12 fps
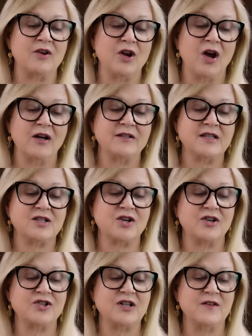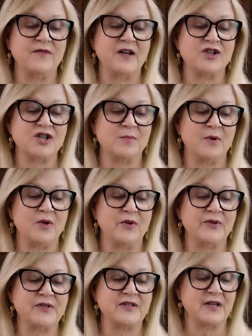the non-starchy
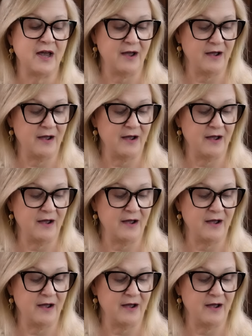vegetables,